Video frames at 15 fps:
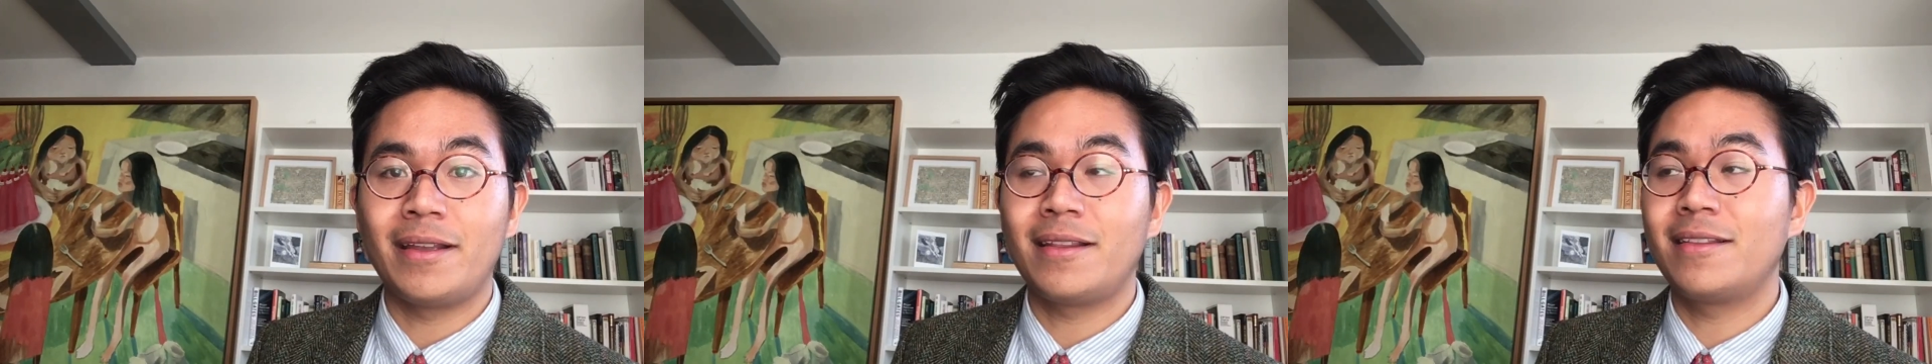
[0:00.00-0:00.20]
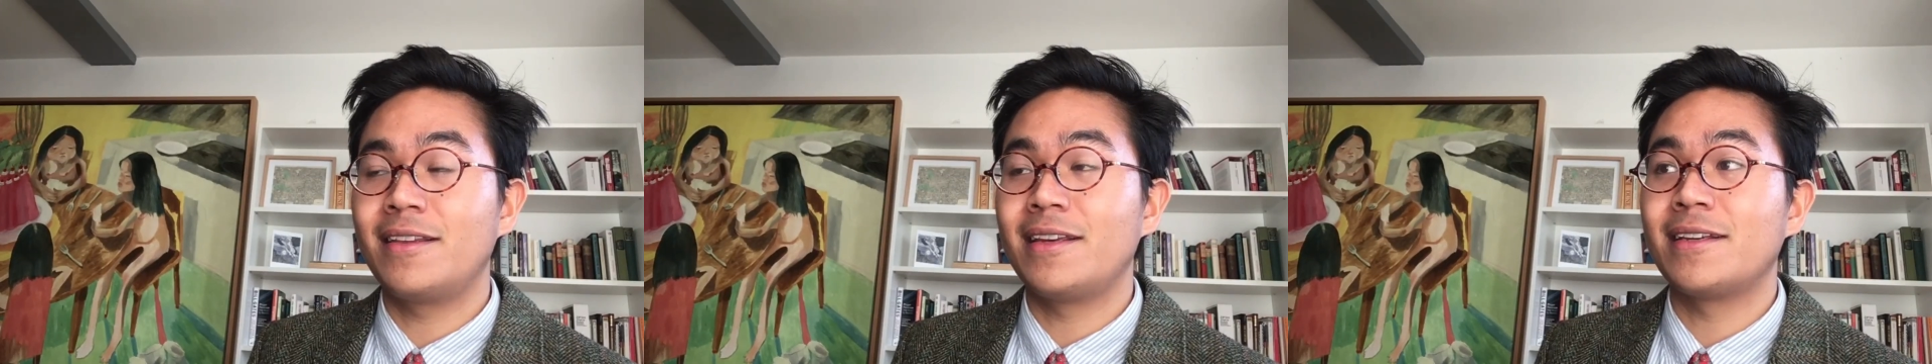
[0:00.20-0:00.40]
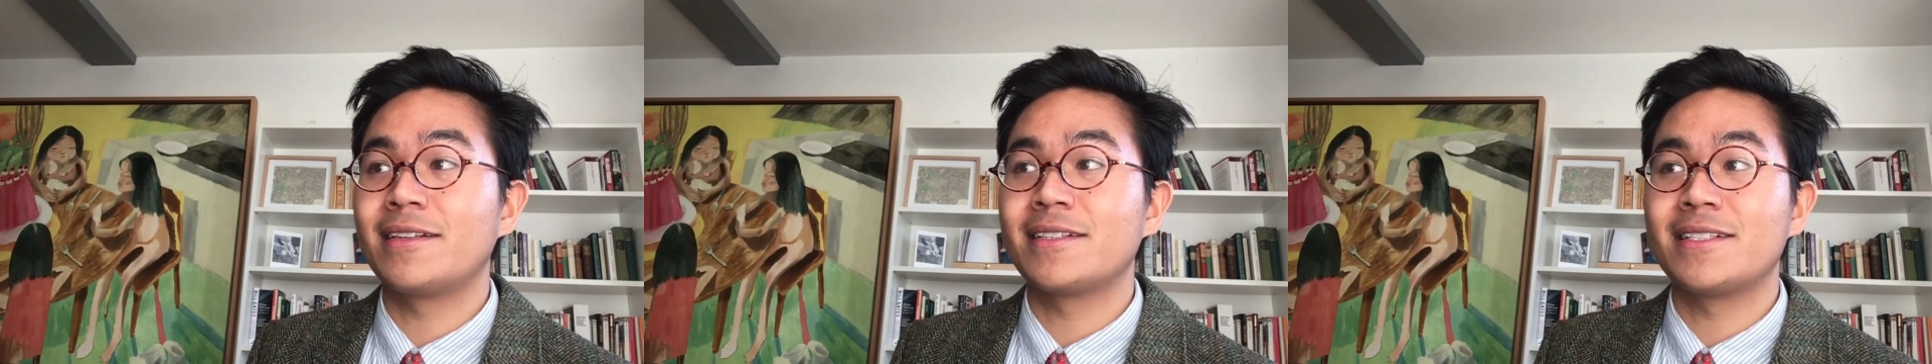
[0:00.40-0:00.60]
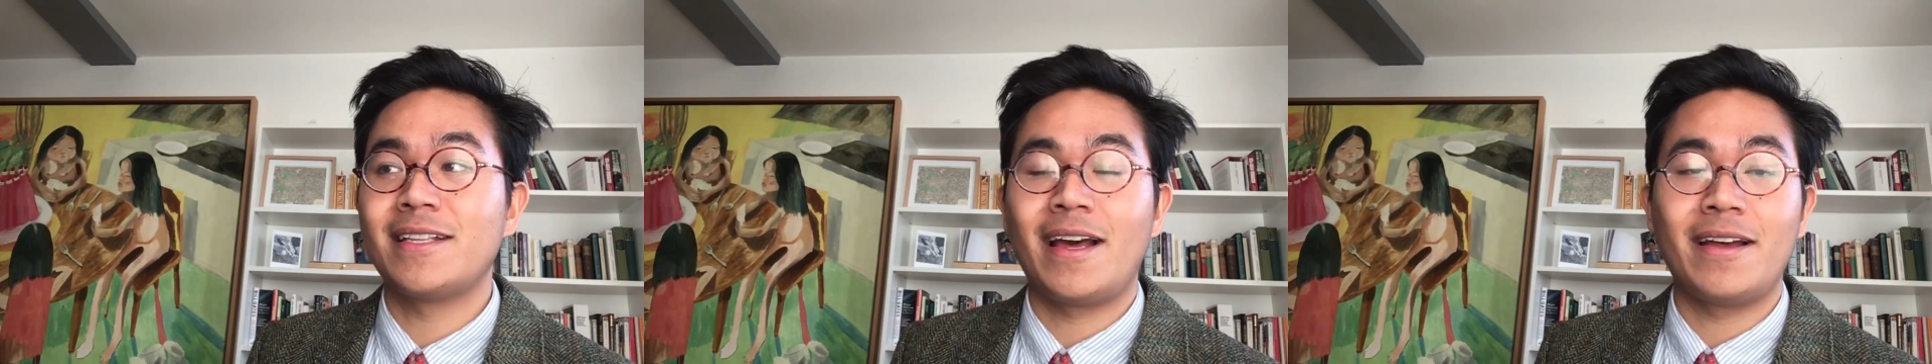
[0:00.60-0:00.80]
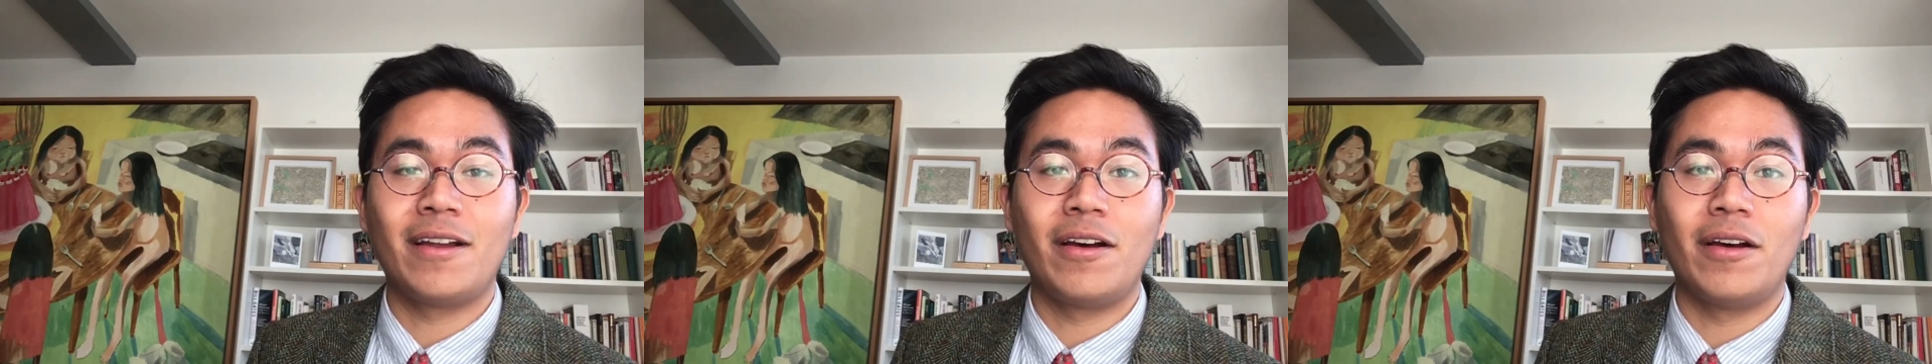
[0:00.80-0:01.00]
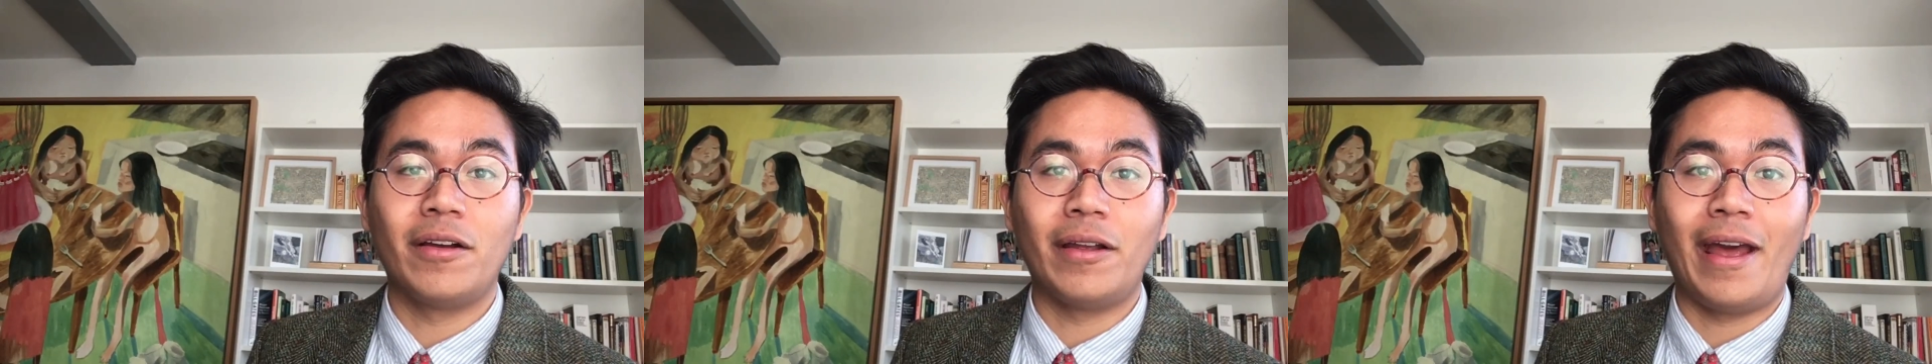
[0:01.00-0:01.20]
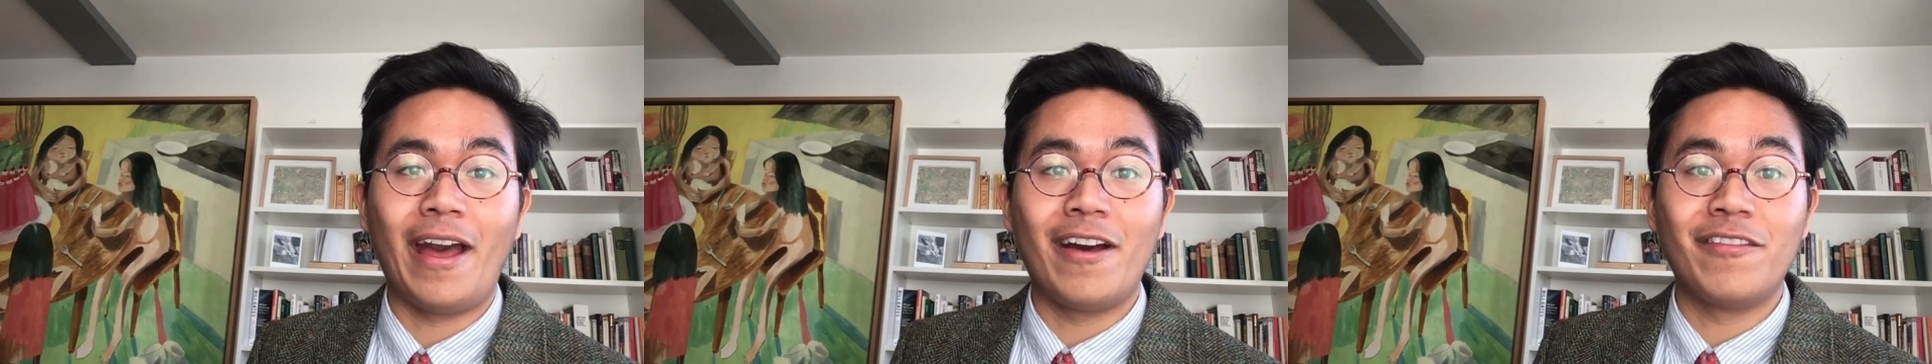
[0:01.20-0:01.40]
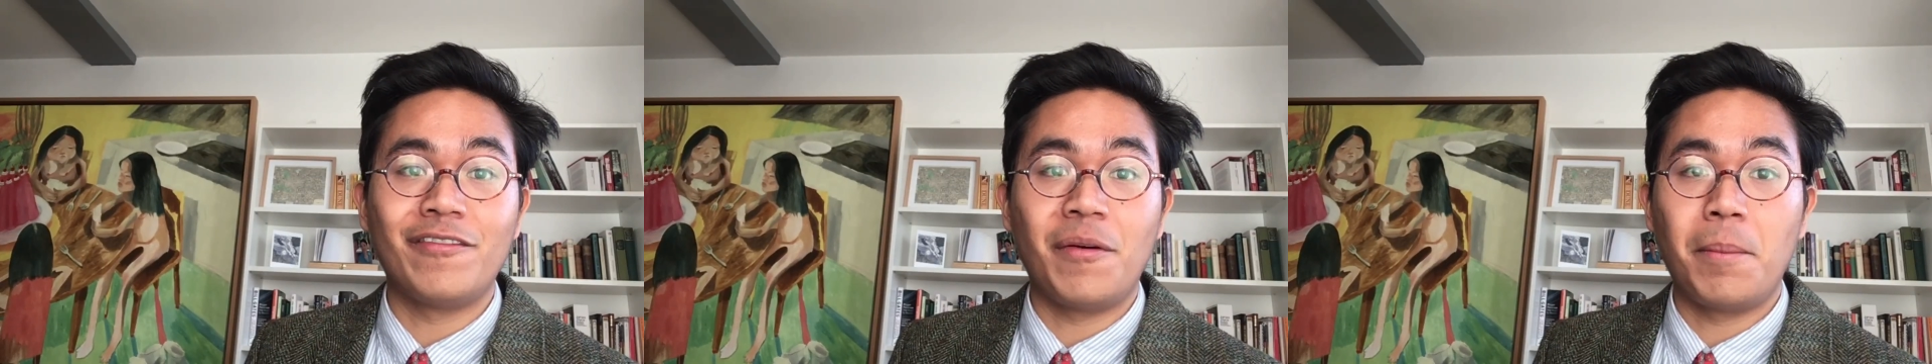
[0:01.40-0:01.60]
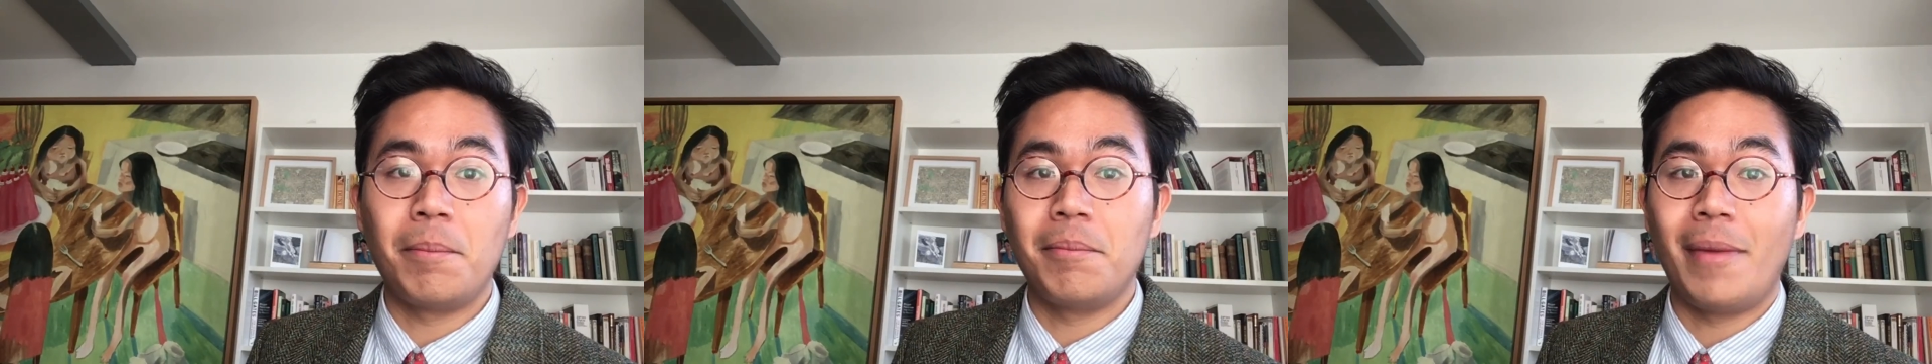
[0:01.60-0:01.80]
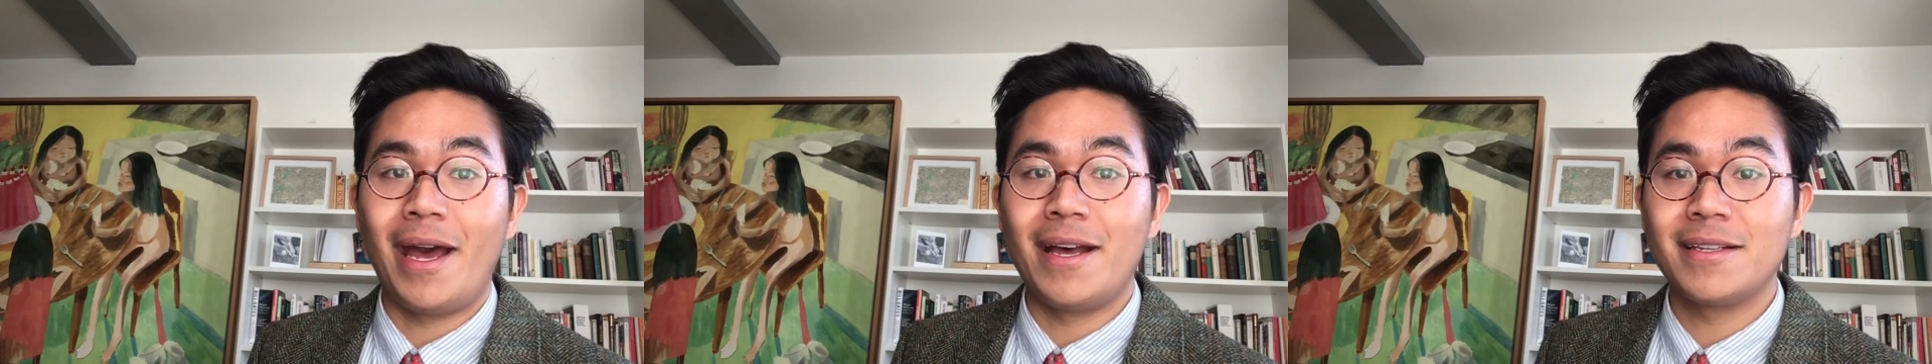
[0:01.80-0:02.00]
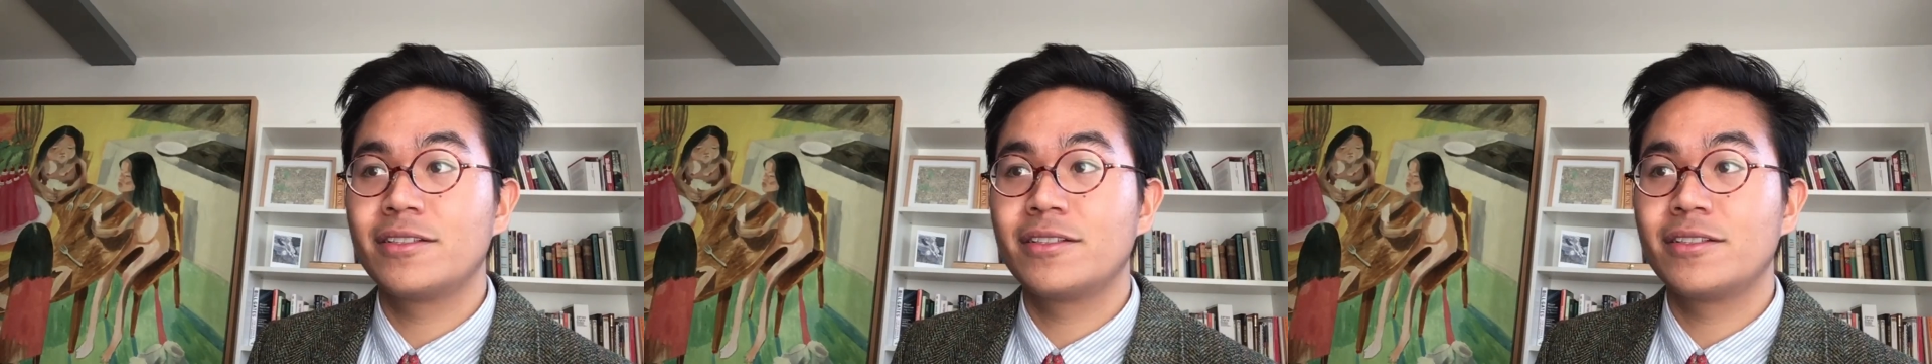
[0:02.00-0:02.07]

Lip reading: things that have mass.